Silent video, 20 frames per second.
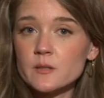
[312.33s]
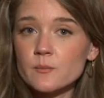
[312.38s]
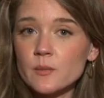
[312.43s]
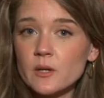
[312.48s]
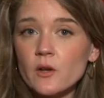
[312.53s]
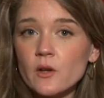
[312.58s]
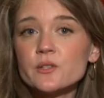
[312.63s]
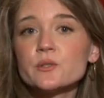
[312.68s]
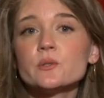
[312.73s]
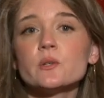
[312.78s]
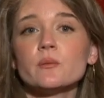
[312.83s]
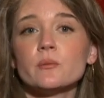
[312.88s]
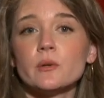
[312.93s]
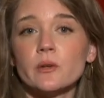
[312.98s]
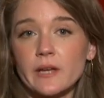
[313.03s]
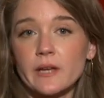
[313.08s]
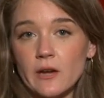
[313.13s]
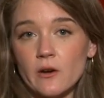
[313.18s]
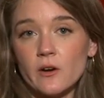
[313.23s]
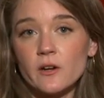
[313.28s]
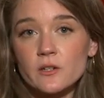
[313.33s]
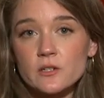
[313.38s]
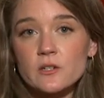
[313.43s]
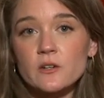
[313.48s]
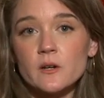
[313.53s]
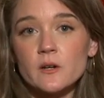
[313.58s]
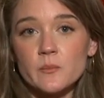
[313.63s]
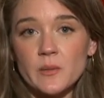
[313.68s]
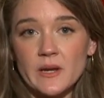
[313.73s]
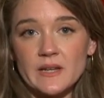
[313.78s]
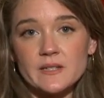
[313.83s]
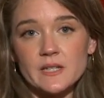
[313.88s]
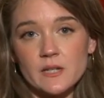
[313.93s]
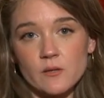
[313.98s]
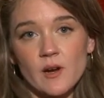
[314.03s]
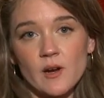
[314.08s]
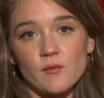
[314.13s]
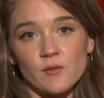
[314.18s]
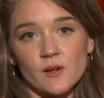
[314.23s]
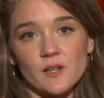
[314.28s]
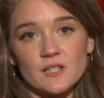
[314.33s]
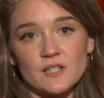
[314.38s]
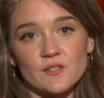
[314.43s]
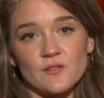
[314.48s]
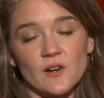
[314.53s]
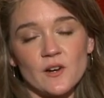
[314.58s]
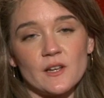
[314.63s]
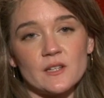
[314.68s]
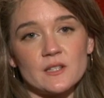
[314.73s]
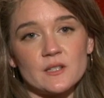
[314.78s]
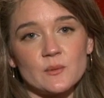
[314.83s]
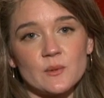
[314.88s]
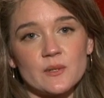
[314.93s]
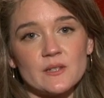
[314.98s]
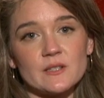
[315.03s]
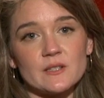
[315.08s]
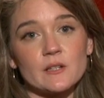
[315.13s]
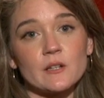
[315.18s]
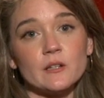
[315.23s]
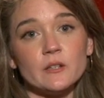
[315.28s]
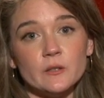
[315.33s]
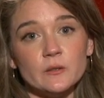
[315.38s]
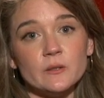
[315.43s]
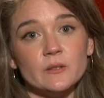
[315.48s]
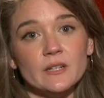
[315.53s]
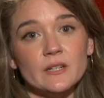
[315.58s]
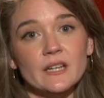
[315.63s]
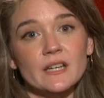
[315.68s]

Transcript: but also a real character and pacing reference for us was Klute